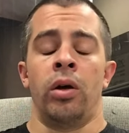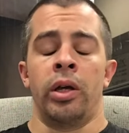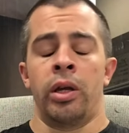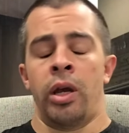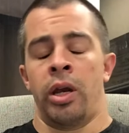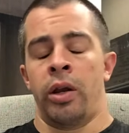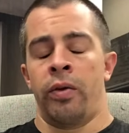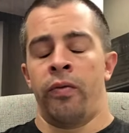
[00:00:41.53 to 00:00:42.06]

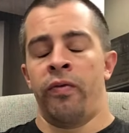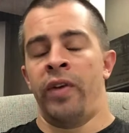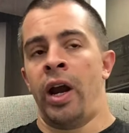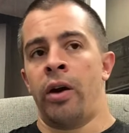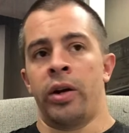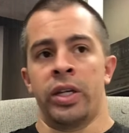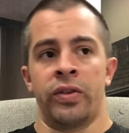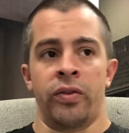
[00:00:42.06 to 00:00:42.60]
and it
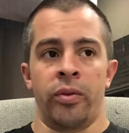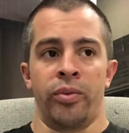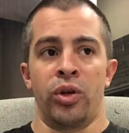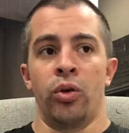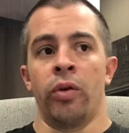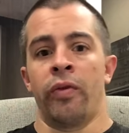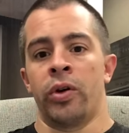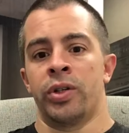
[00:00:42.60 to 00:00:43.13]
varies from
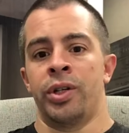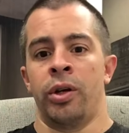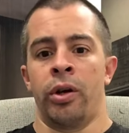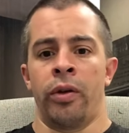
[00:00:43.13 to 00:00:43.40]
university to